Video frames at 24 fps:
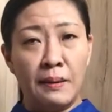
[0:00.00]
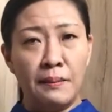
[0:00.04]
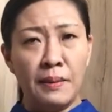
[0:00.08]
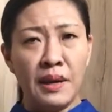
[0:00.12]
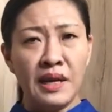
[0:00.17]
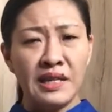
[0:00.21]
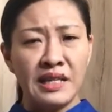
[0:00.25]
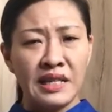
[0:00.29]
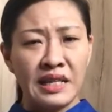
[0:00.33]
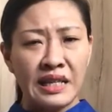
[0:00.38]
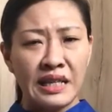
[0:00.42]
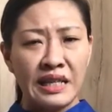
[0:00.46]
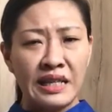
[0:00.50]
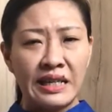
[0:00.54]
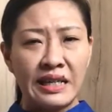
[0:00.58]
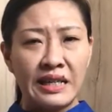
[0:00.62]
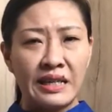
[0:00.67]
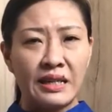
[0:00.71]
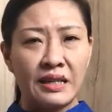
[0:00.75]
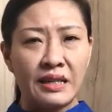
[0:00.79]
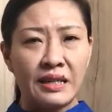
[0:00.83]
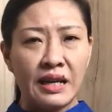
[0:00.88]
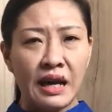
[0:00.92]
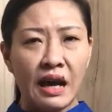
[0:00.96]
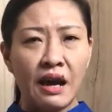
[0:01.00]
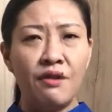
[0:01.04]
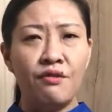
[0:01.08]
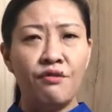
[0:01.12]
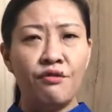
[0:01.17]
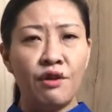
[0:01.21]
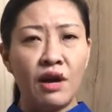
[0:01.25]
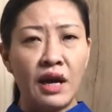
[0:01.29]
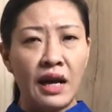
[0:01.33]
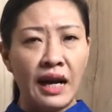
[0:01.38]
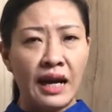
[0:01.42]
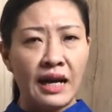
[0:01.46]
basically, I
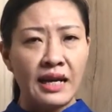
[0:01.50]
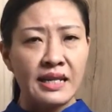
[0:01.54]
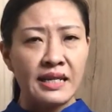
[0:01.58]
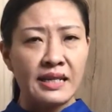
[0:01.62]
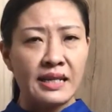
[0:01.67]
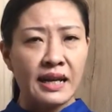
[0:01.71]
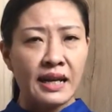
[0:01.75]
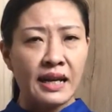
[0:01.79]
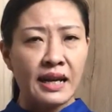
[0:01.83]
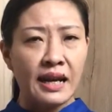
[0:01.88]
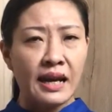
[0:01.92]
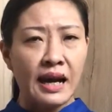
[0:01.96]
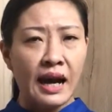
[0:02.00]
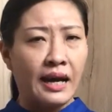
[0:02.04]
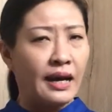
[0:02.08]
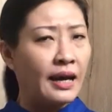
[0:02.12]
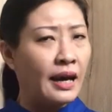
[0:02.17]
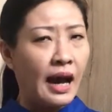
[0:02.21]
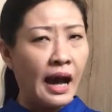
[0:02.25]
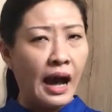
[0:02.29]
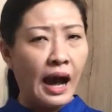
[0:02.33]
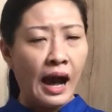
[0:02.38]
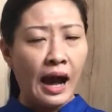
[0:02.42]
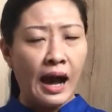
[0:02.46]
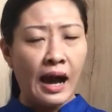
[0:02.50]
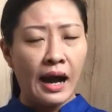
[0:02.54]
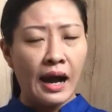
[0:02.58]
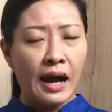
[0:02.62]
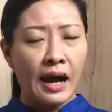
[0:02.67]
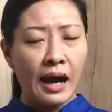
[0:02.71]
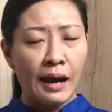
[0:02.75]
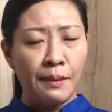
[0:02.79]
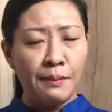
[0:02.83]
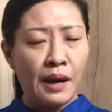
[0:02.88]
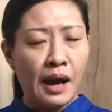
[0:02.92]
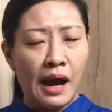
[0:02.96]
realize that
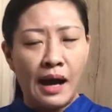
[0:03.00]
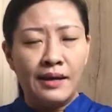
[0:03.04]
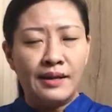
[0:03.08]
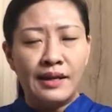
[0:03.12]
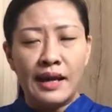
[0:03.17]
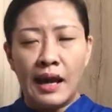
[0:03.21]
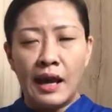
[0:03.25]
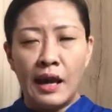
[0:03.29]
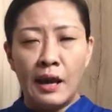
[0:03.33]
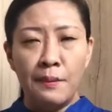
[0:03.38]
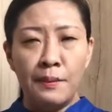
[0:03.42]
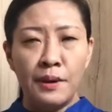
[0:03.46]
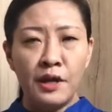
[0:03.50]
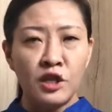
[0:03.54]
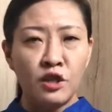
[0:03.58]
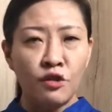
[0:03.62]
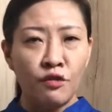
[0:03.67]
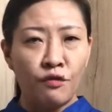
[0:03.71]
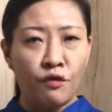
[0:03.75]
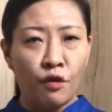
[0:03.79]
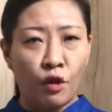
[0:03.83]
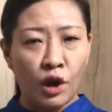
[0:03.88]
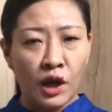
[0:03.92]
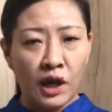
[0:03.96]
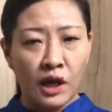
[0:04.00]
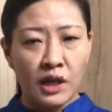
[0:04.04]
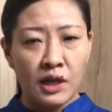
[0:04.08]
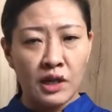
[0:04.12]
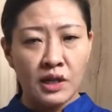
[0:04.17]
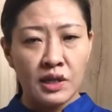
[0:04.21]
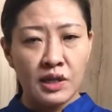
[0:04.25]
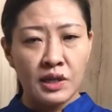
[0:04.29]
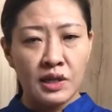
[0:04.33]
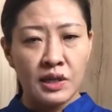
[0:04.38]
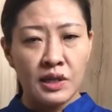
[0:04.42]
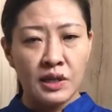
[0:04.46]
I'm unable to
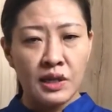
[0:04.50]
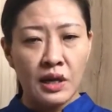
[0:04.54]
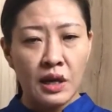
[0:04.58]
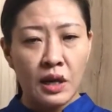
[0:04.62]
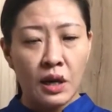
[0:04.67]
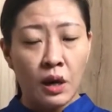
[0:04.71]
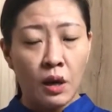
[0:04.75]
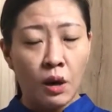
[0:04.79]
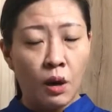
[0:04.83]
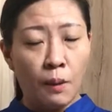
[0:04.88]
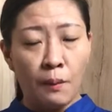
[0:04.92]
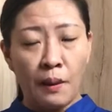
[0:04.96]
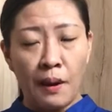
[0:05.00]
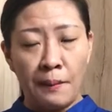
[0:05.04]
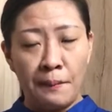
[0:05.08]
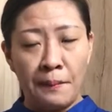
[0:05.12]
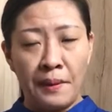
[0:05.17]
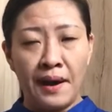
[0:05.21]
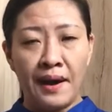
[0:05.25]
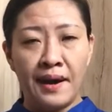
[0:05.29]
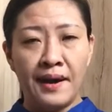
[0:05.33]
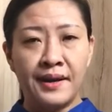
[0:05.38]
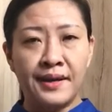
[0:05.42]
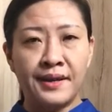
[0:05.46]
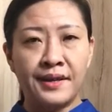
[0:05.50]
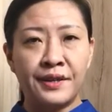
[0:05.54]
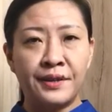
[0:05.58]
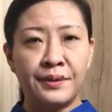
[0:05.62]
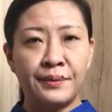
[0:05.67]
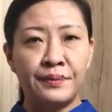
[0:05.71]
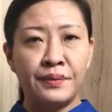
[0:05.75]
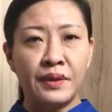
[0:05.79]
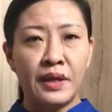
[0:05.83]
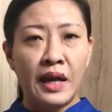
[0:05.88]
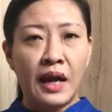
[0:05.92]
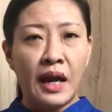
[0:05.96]
focus on my mind
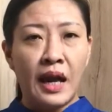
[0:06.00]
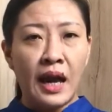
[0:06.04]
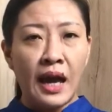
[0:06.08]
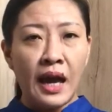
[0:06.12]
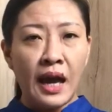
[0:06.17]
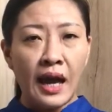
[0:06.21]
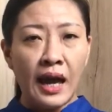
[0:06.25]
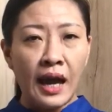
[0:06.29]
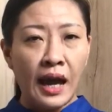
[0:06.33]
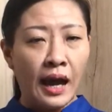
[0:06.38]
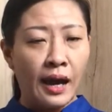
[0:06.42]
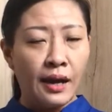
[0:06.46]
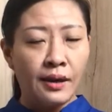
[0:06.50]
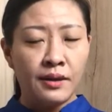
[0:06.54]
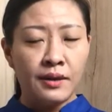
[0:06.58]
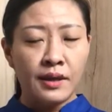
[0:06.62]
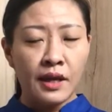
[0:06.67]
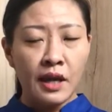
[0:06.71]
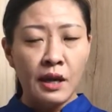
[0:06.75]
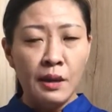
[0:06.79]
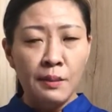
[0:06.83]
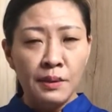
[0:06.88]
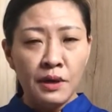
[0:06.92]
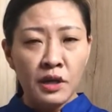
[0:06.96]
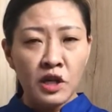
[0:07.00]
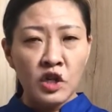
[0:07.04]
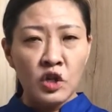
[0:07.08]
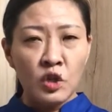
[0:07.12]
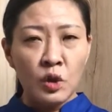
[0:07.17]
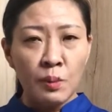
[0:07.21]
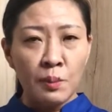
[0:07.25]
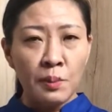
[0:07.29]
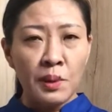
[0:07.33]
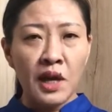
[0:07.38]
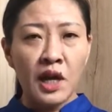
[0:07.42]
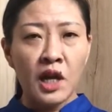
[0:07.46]
and unable
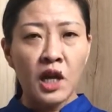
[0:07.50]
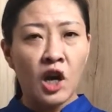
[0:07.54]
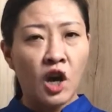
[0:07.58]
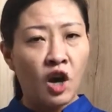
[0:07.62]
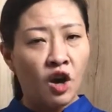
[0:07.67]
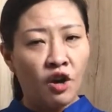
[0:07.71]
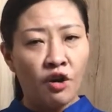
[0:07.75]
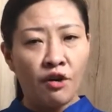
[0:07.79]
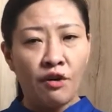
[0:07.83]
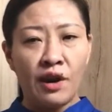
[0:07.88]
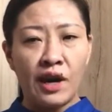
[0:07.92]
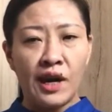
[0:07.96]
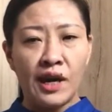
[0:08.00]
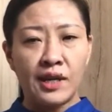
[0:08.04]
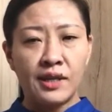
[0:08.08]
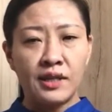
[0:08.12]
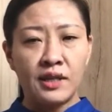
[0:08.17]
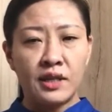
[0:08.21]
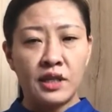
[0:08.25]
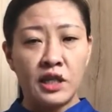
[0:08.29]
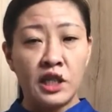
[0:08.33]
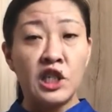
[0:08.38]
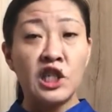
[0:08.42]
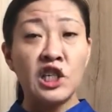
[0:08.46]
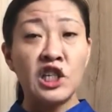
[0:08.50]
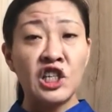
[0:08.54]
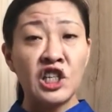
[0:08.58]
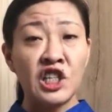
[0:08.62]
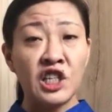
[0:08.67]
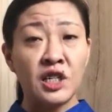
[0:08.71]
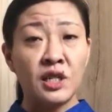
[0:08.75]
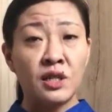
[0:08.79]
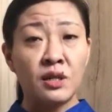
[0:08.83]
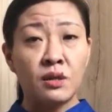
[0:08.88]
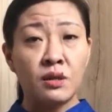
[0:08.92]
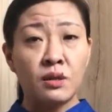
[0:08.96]
to make the correct
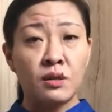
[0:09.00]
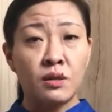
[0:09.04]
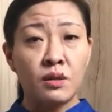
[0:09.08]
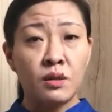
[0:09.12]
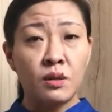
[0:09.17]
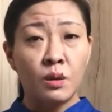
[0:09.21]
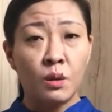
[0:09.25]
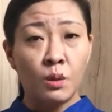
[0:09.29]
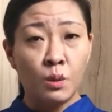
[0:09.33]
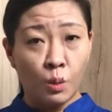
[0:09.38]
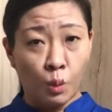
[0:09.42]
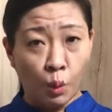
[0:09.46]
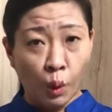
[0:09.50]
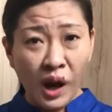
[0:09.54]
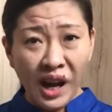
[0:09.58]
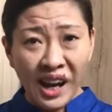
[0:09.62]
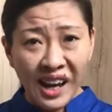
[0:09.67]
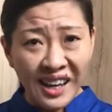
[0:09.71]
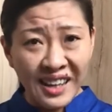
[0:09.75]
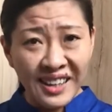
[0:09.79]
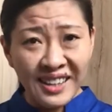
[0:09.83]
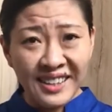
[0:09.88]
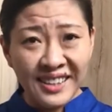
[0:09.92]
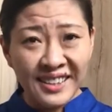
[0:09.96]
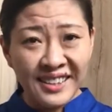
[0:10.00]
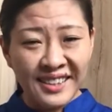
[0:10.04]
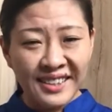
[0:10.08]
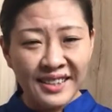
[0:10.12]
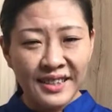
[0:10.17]
decision. Why?